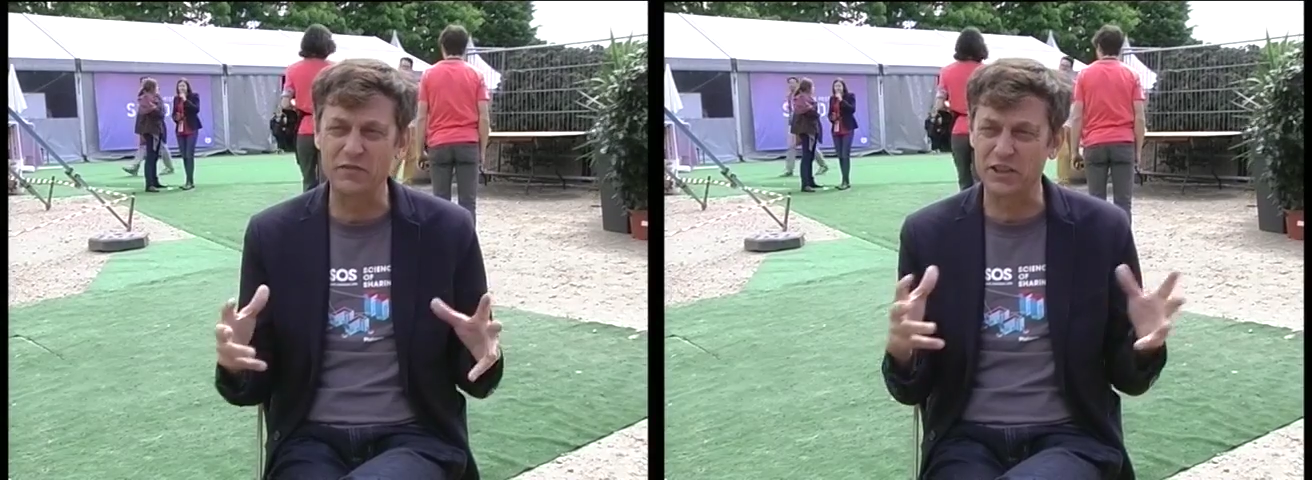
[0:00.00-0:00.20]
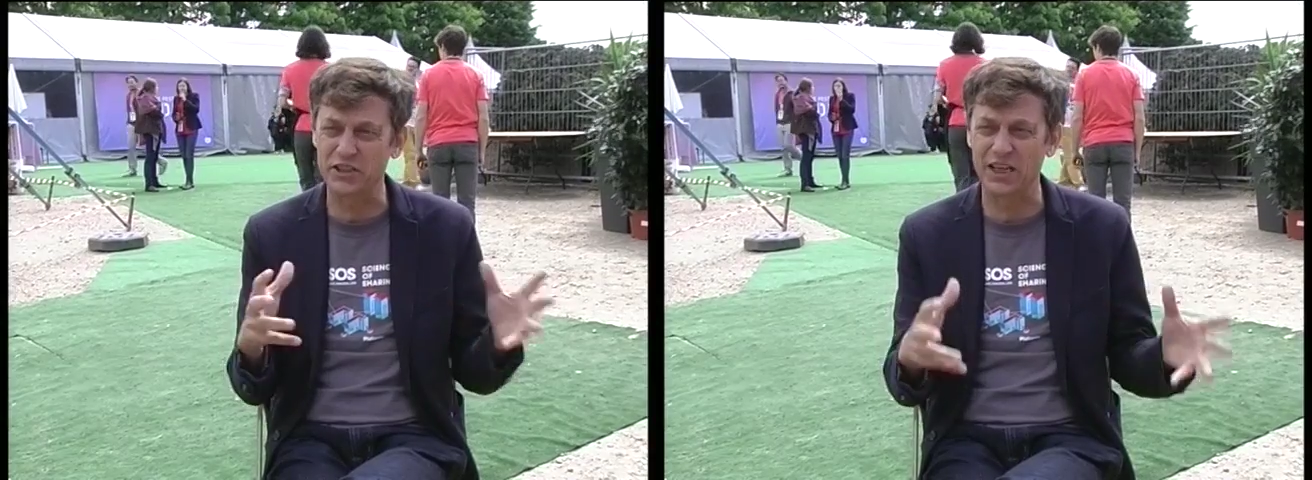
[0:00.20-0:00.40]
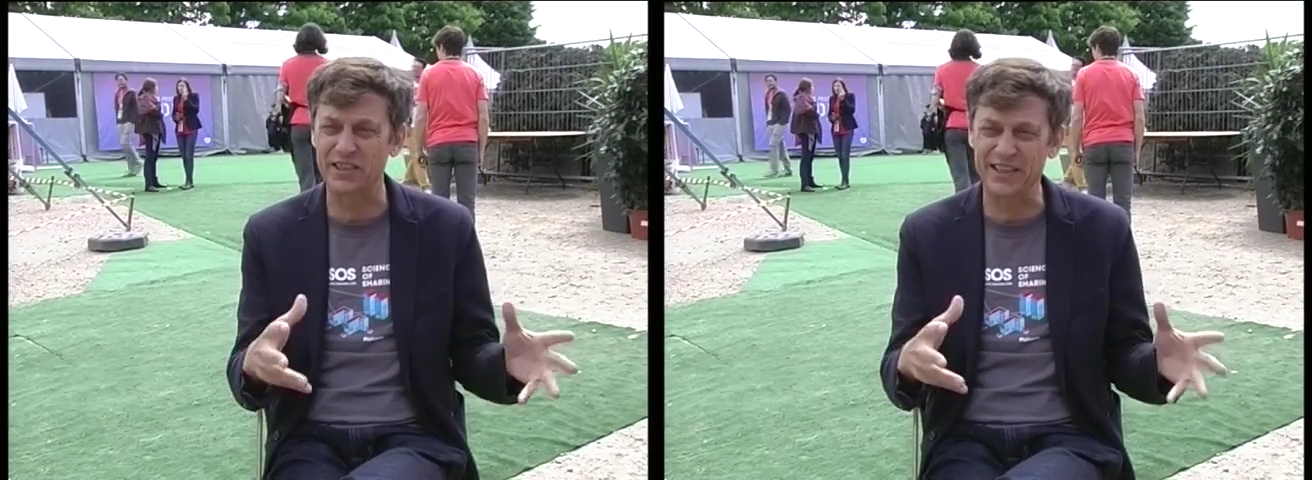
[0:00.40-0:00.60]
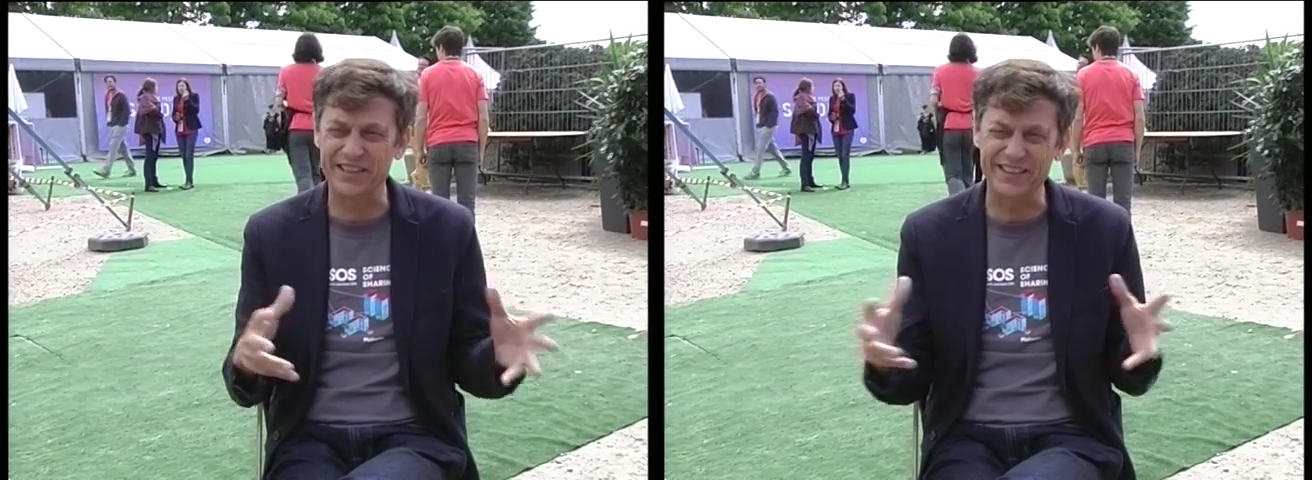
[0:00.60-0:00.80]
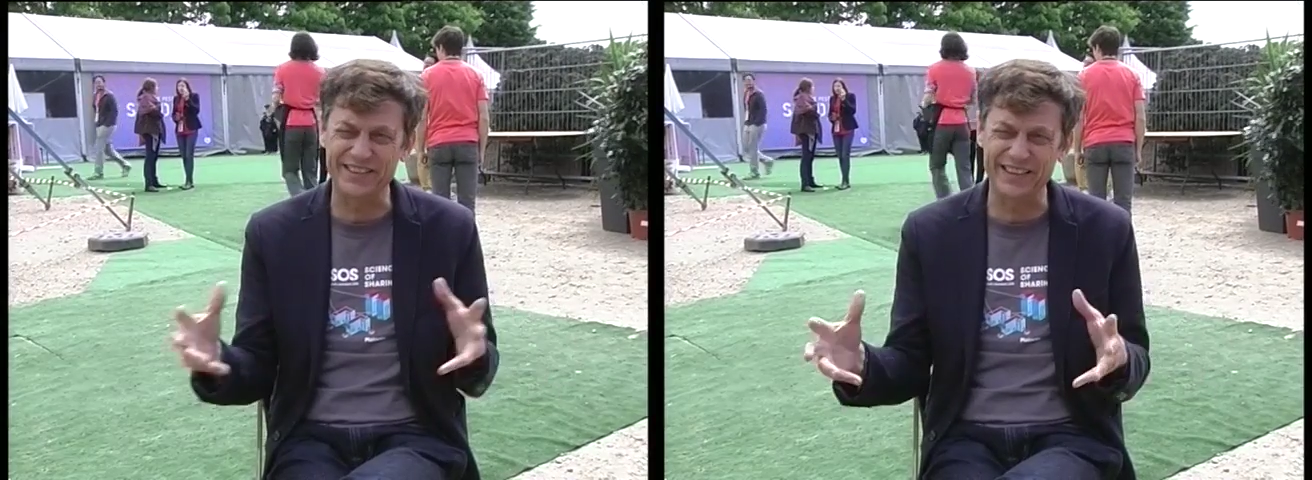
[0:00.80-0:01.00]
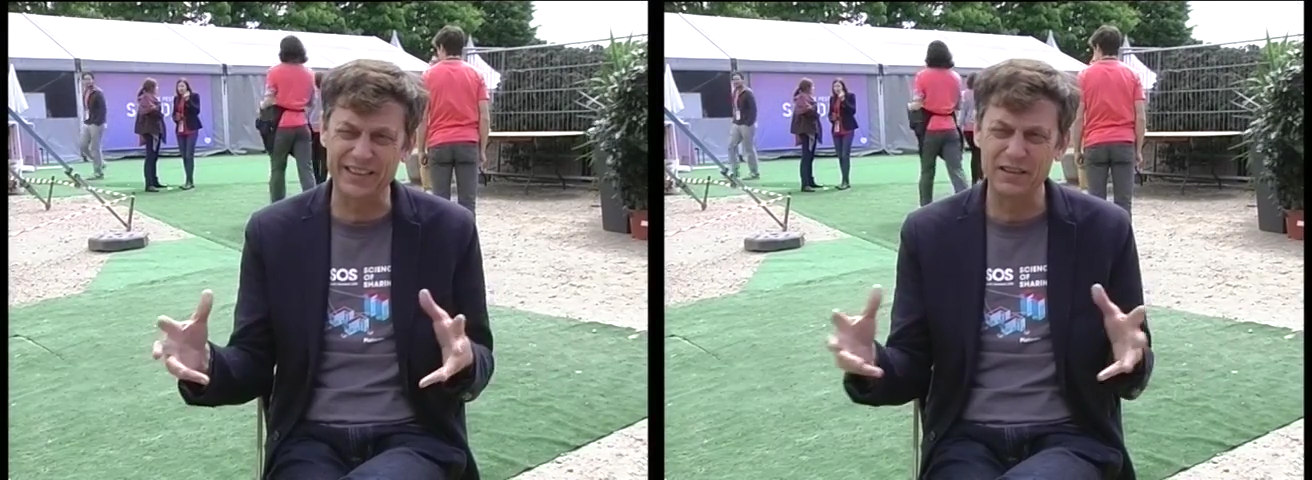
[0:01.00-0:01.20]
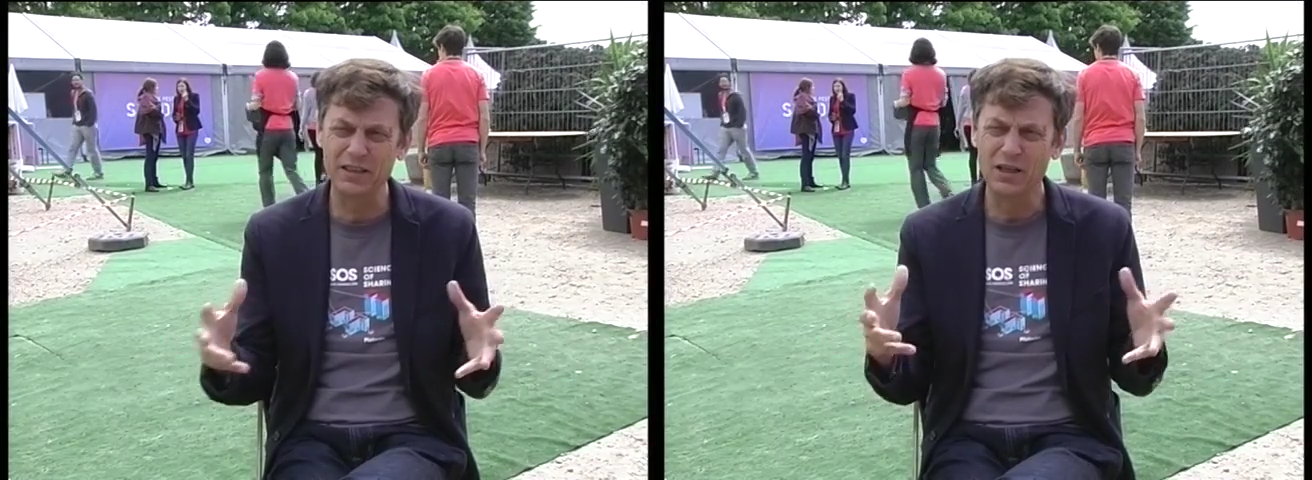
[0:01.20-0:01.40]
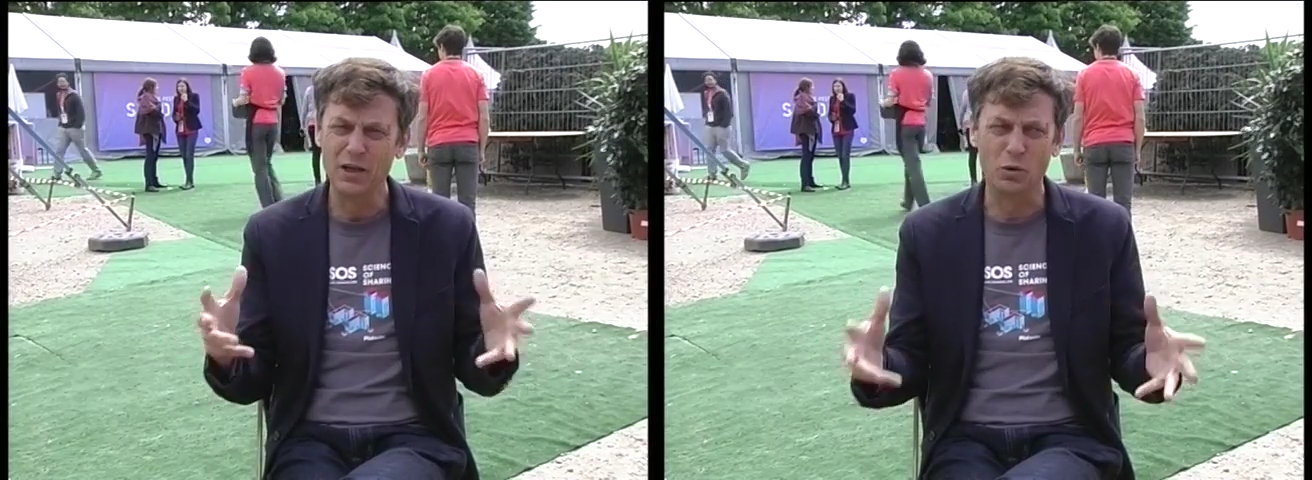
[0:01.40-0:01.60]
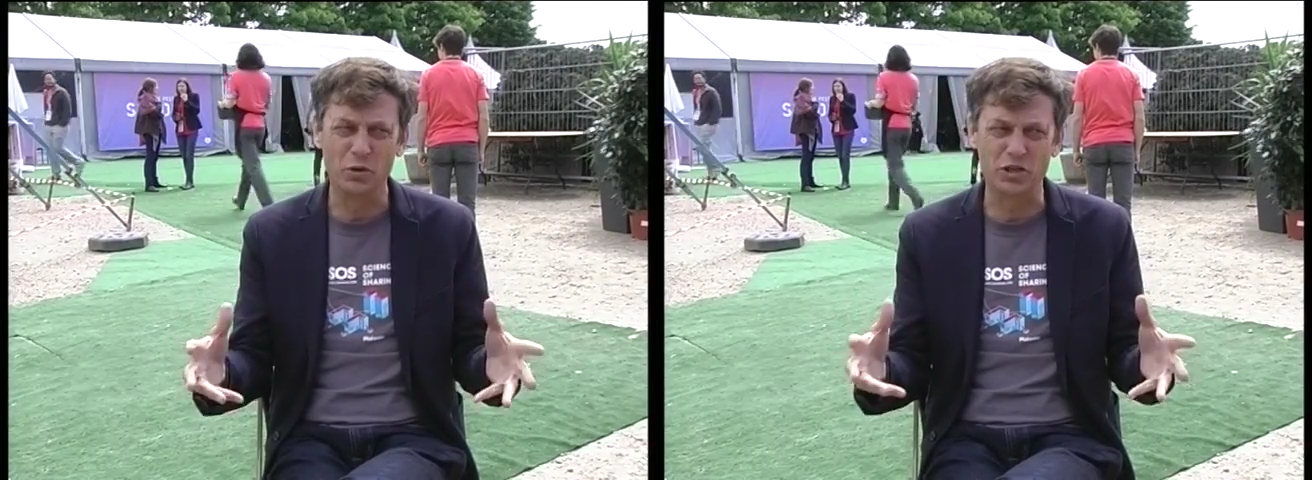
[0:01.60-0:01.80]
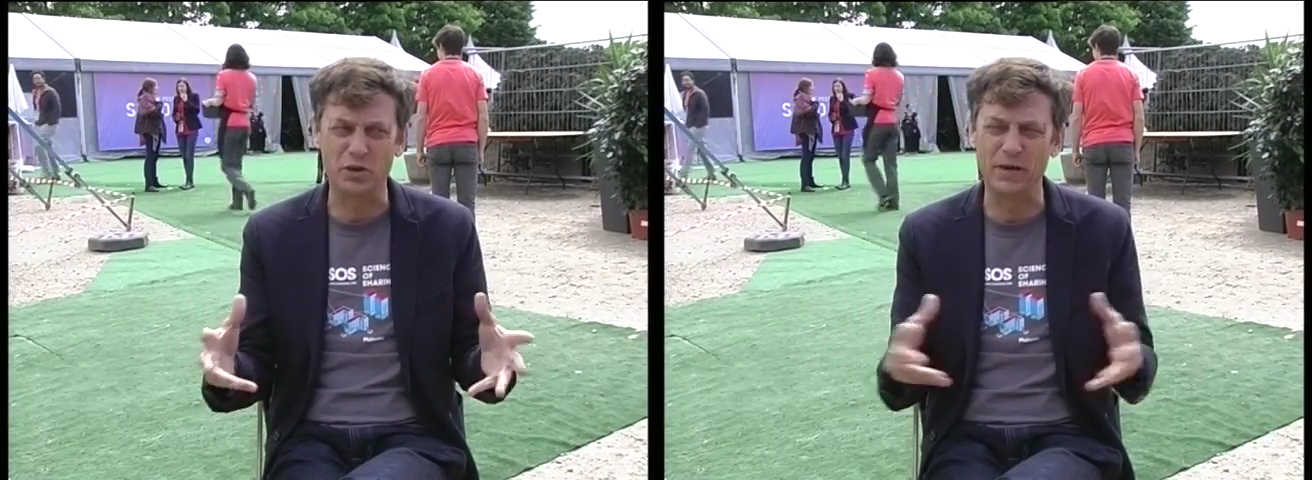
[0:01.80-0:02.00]
as Charles Estetin
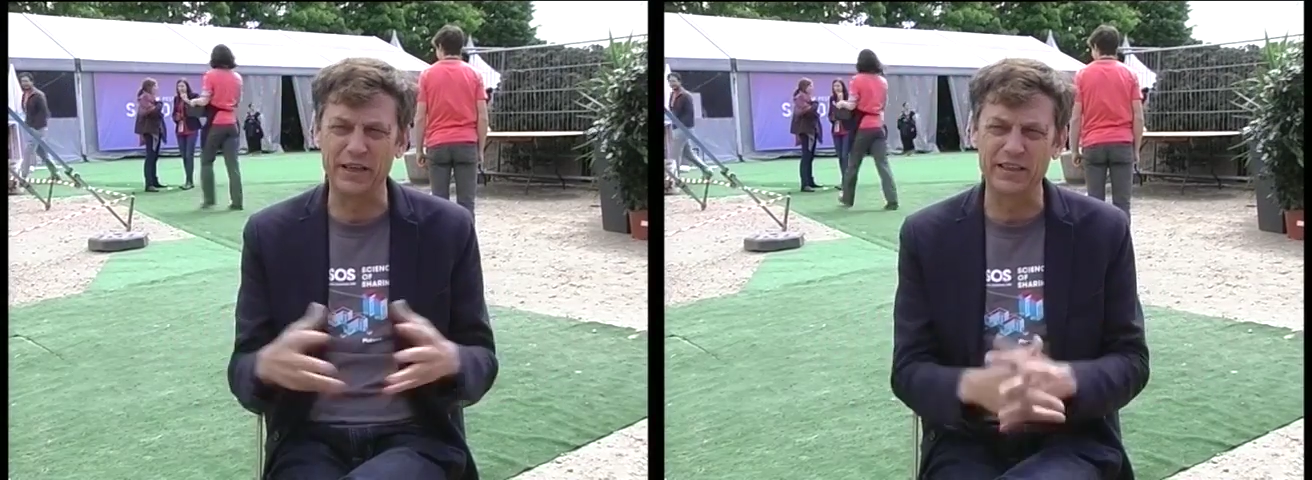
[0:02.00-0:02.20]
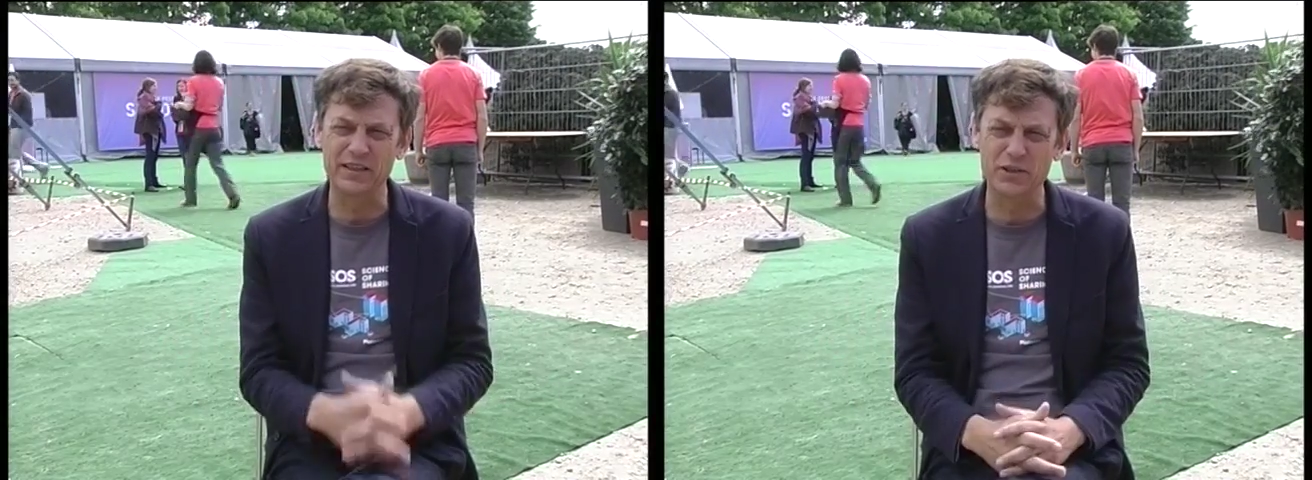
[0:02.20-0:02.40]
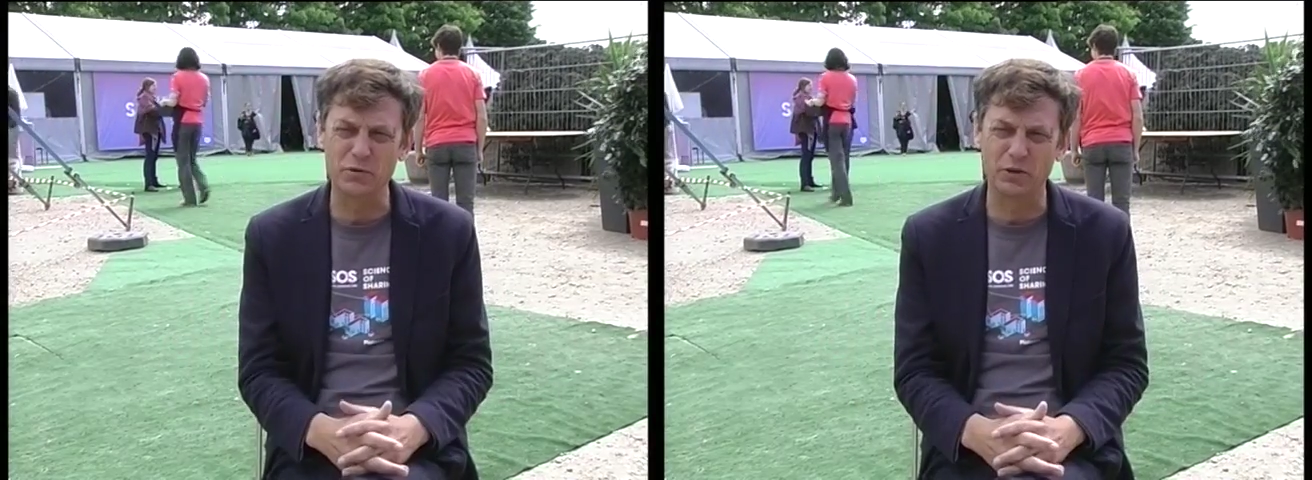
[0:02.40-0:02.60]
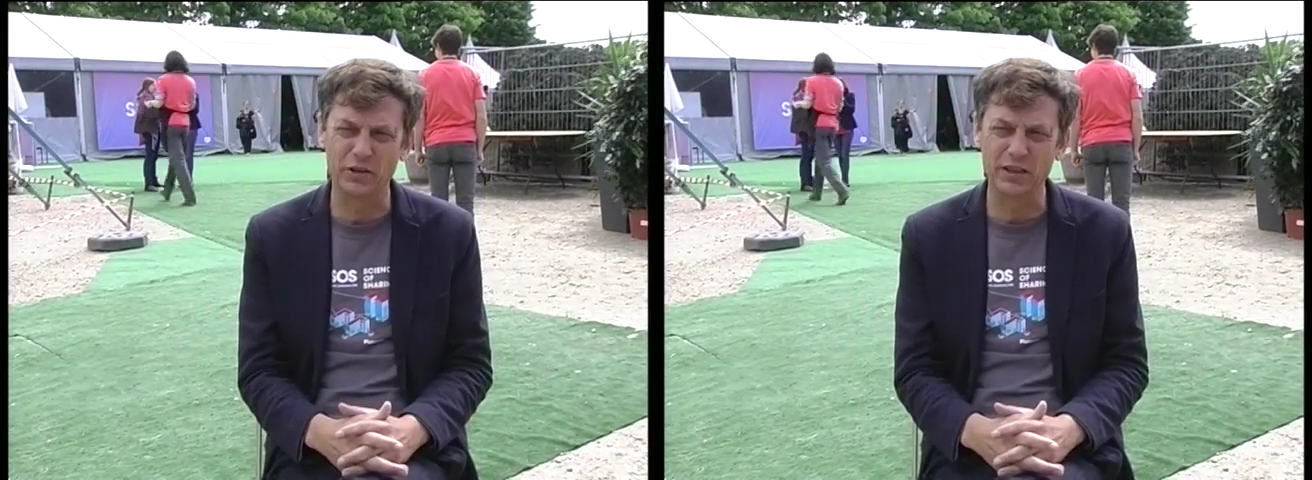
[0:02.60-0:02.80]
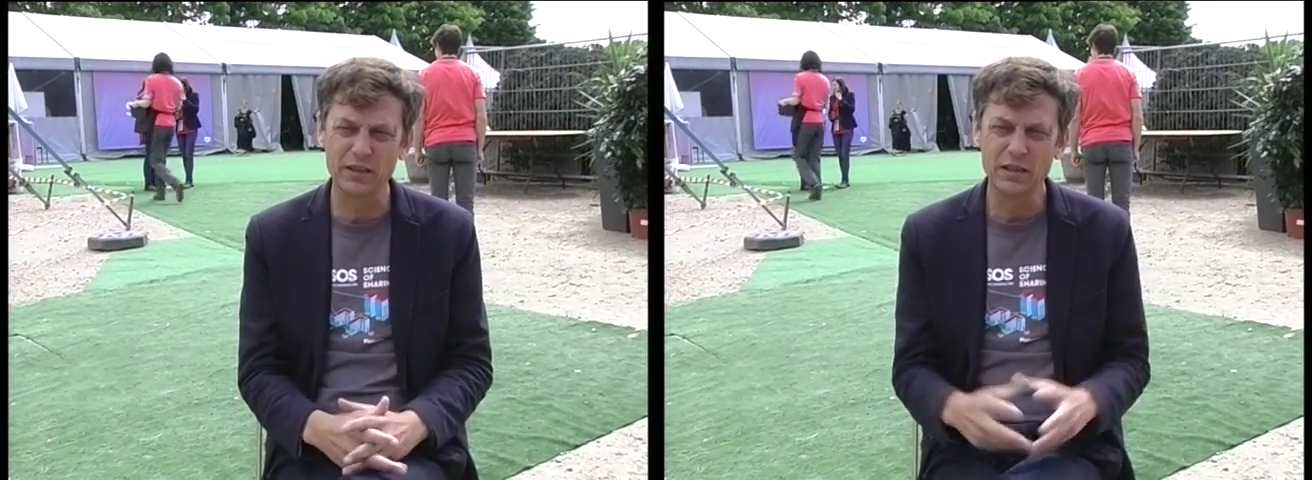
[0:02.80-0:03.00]
was commenting this morning.